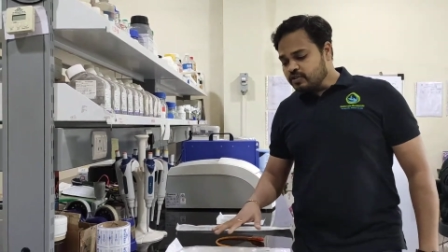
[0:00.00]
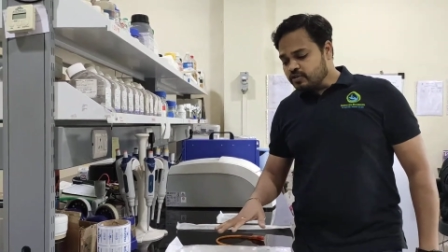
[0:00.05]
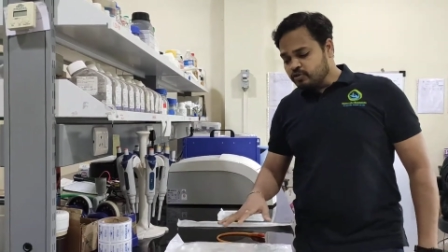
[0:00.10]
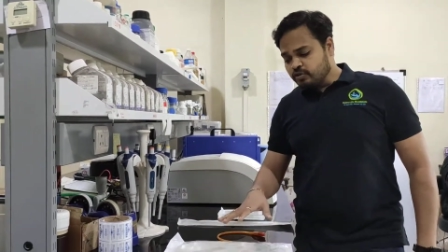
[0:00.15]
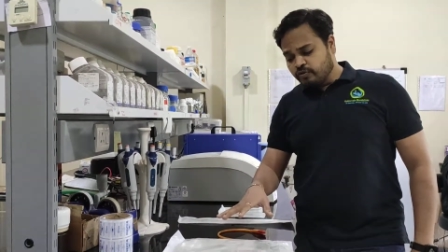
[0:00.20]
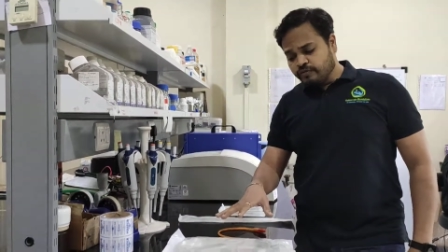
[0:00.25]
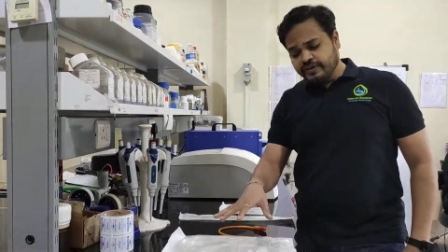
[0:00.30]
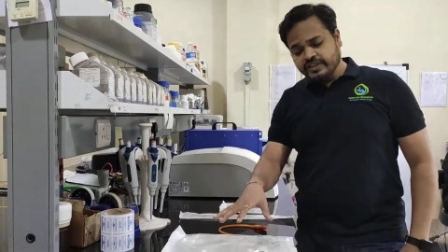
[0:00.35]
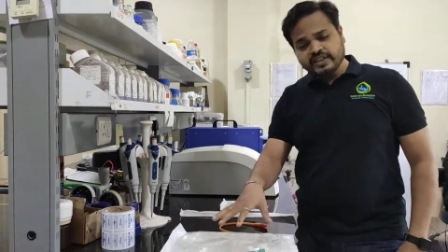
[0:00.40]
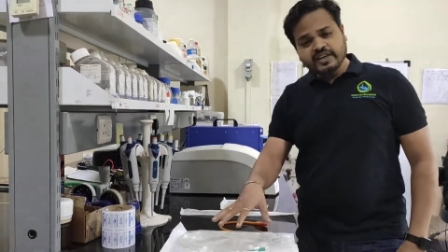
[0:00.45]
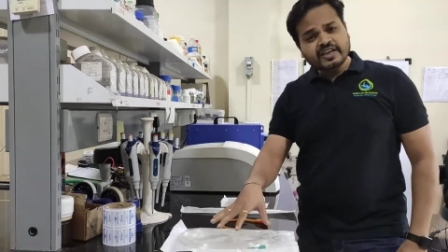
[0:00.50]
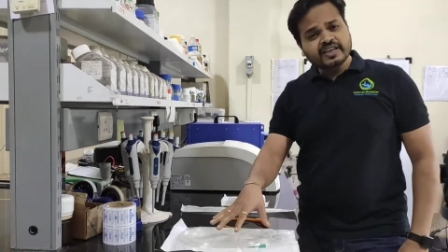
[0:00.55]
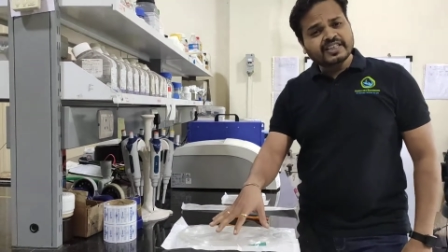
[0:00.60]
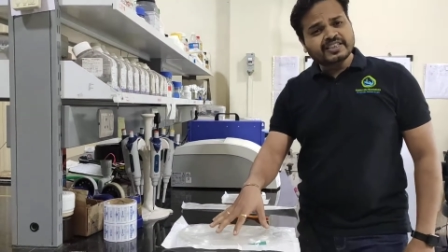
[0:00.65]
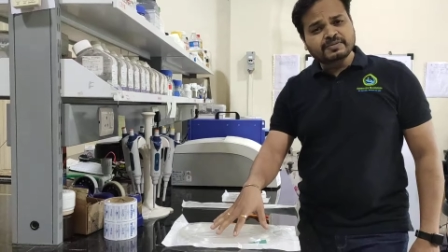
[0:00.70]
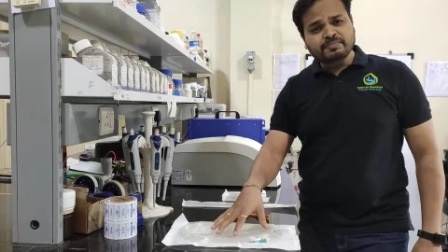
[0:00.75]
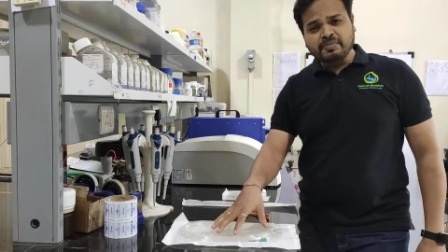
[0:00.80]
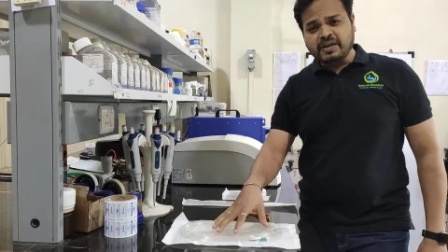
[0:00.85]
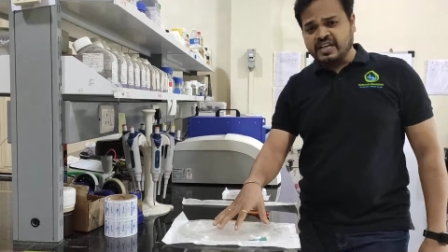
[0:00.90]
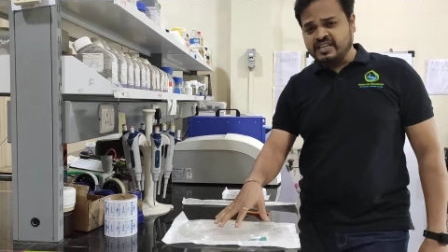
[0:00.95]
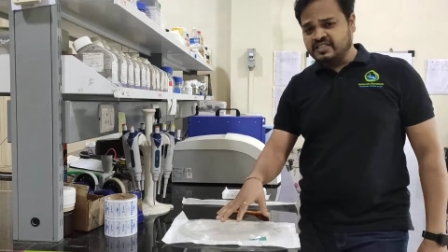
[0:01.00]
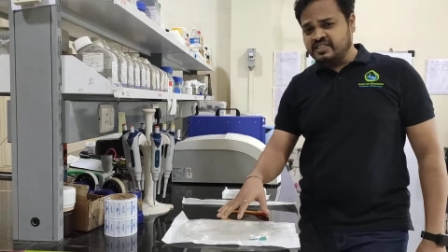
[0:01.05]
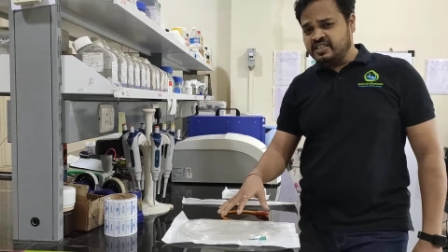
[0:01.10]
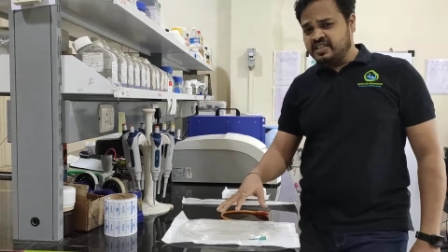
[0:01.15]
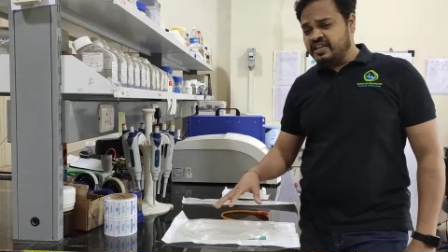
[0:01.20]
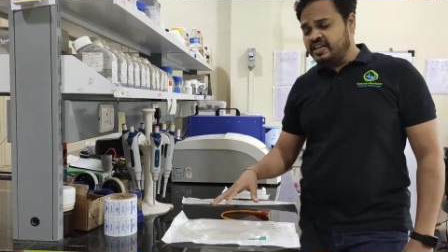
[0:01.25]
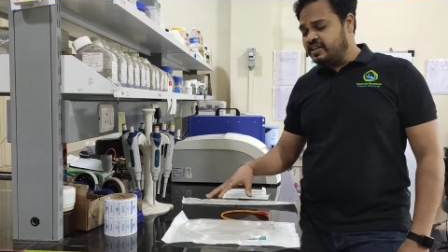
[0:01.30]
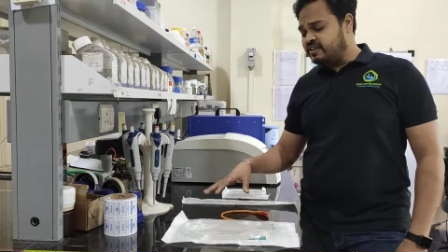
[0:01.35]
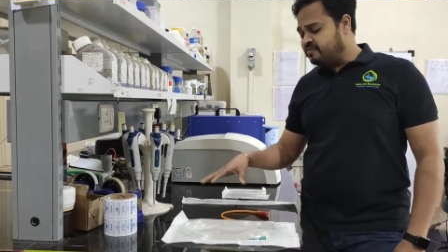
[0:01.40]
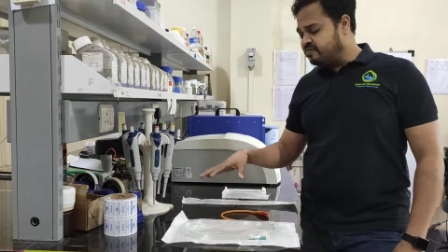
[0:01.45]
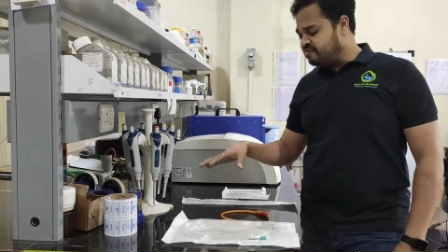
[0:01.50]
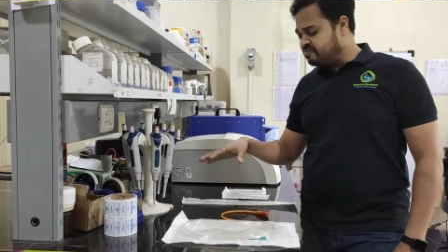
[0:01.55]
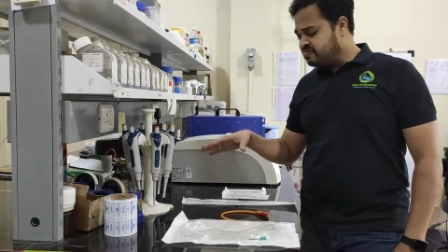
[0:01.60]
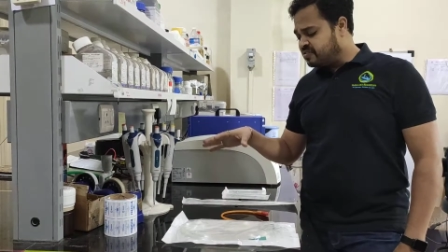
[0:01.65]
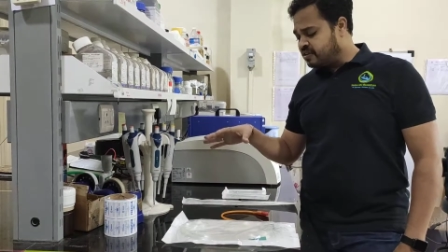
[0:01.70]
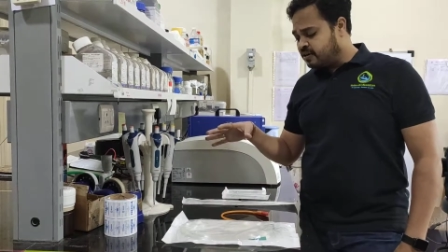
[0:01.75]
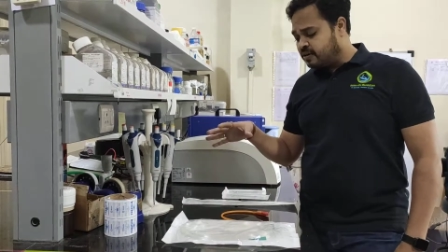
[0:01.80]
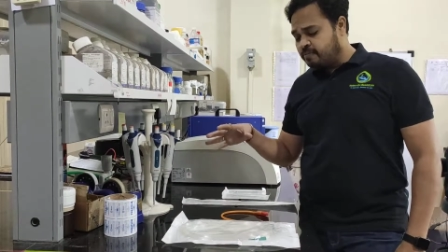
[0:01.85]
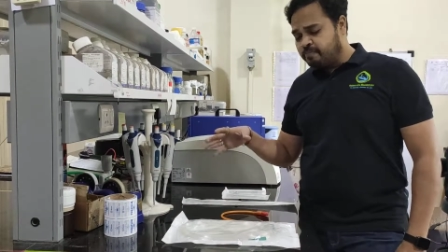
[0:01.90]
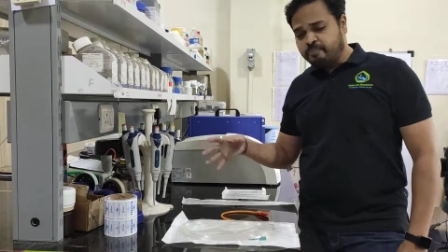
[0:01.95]
So whether it is plastic,
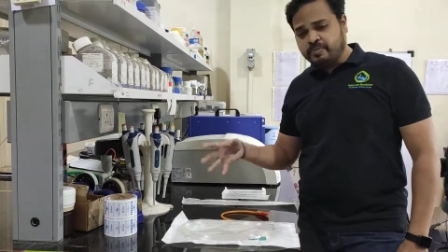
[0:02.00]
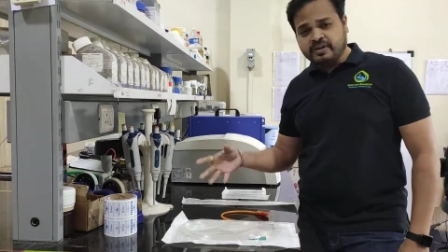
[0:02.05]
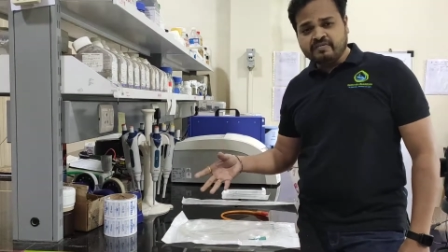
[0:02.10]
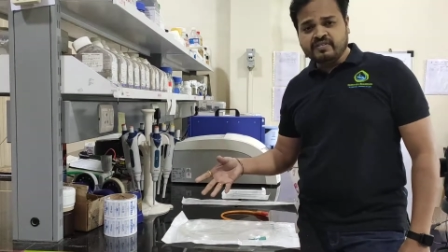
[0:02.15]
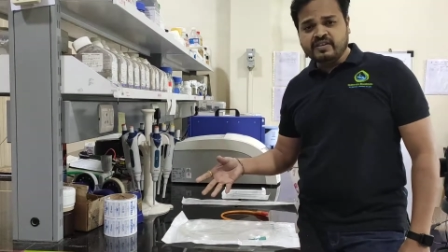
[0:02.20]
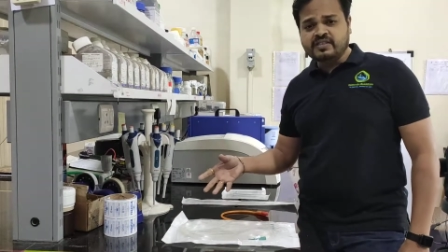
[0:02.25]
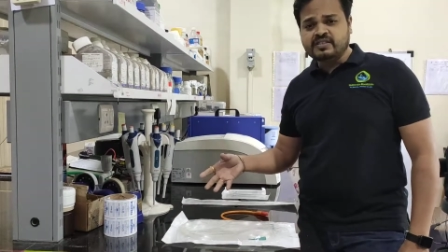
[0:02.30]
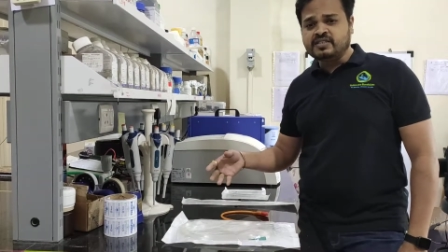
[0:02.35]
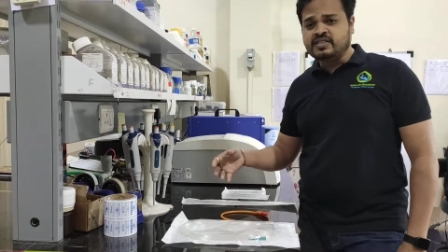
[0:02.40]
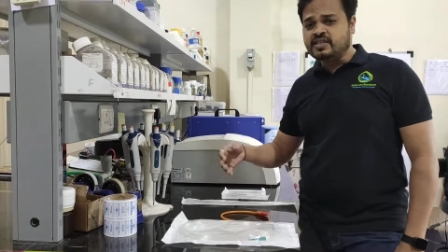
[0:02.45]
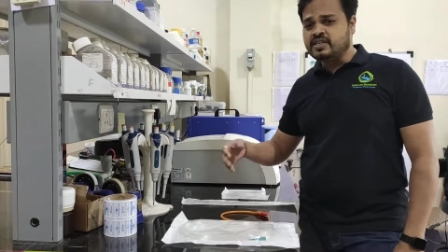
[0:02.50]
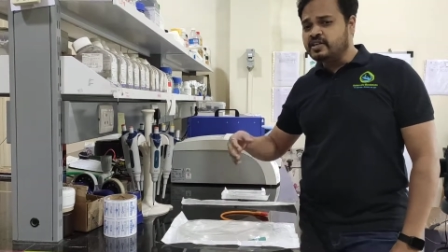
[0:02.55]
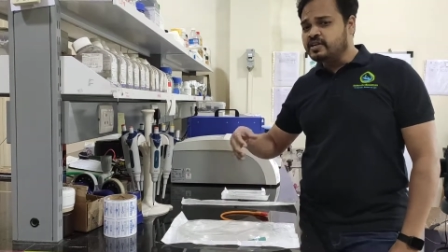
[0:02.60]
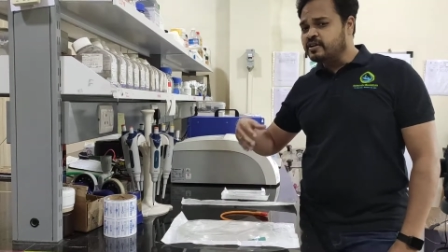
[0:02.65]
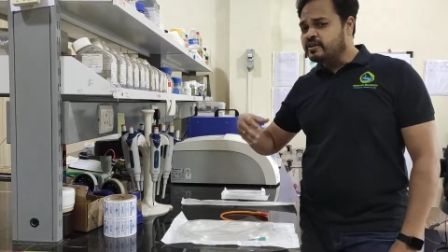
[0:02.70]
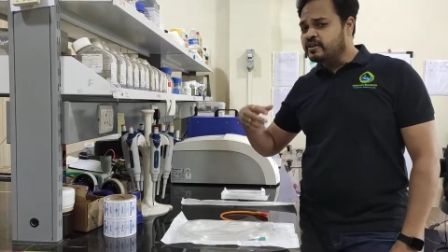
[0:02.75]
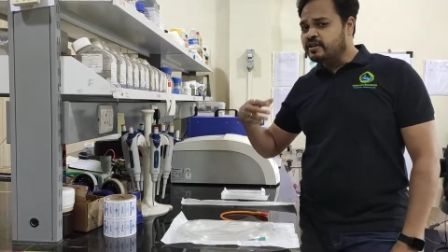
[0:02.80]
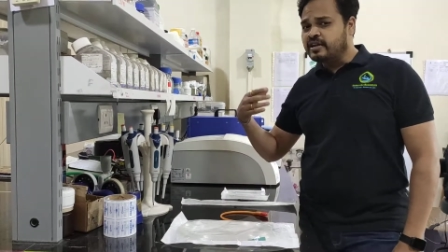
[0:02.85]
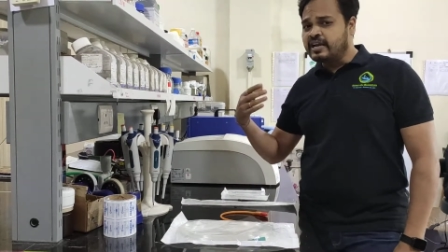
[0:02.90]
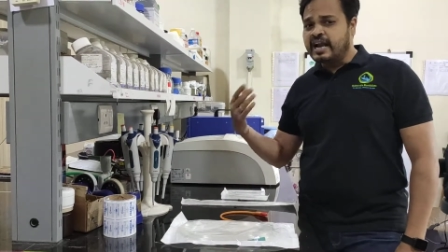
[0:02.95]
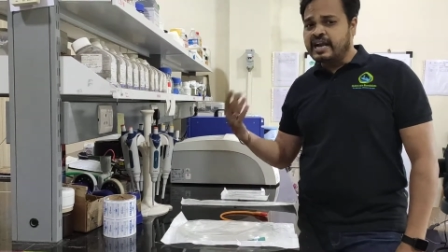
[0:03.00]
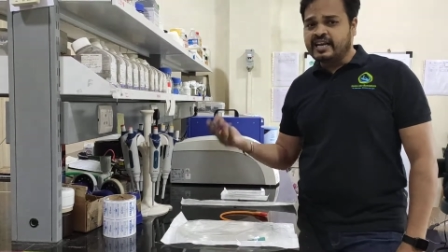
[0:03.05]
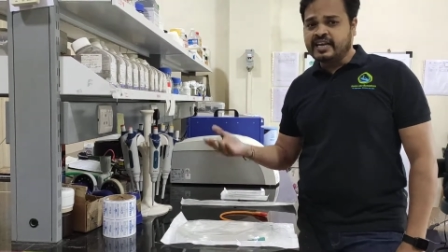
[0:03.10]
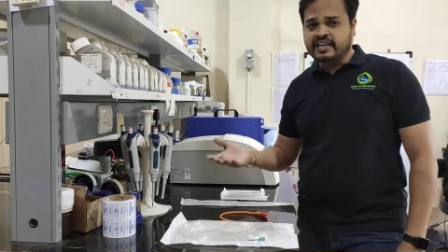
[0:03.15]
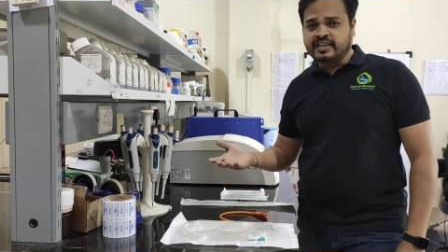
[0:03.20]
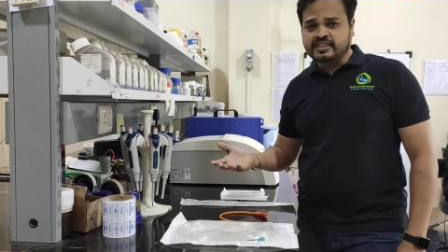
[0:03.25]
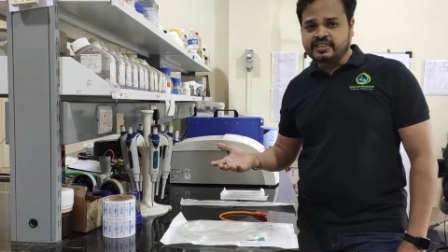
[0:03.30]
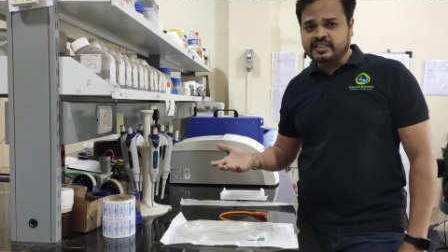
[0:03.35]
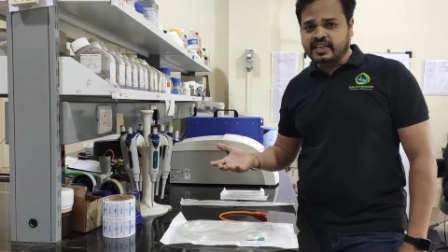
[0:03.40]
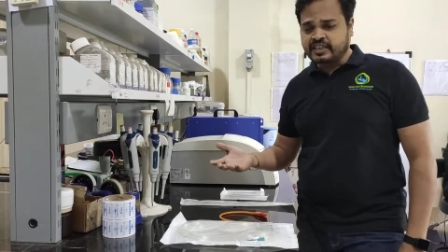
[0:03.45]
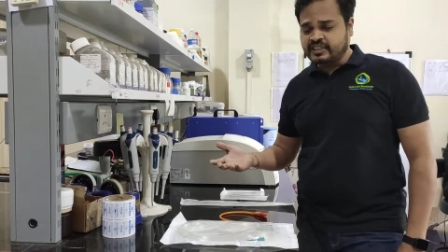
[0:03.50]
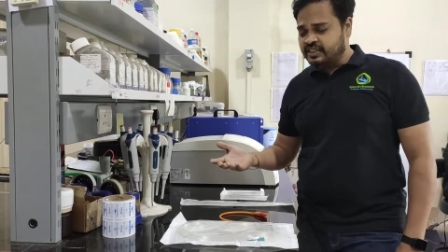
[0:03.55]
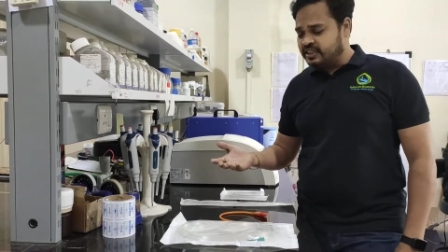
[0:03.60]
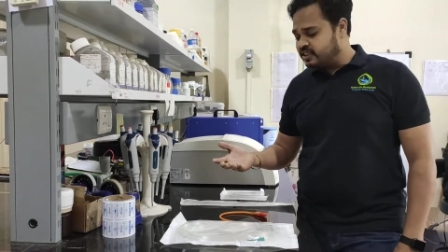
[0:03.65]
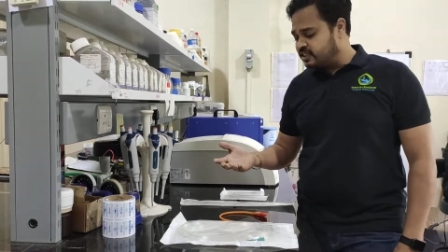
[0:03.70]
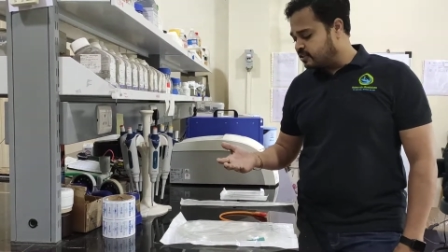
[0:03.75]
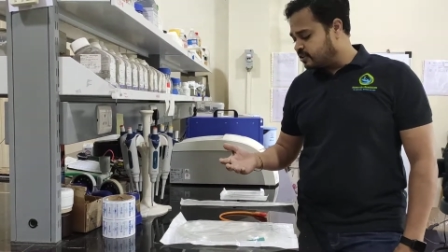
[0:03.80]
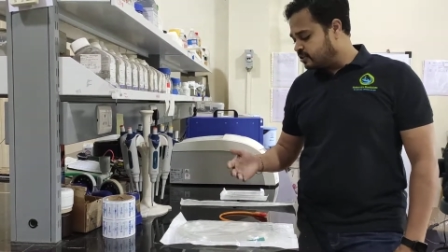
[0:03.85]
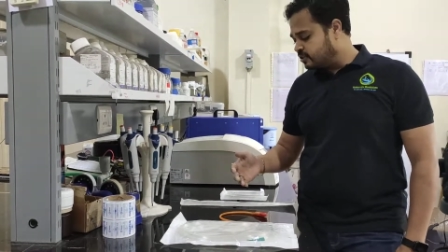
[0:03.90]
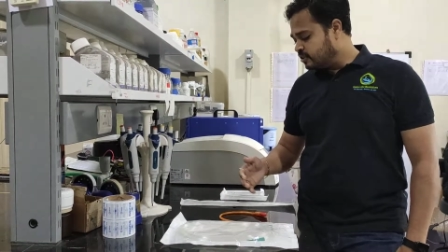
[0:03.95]
uh, PVC, latex
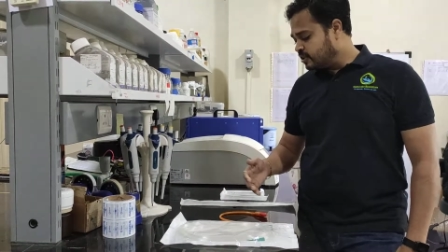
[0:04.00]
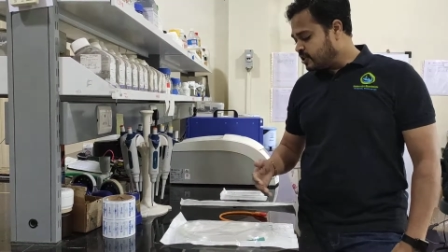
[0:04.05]
catheter,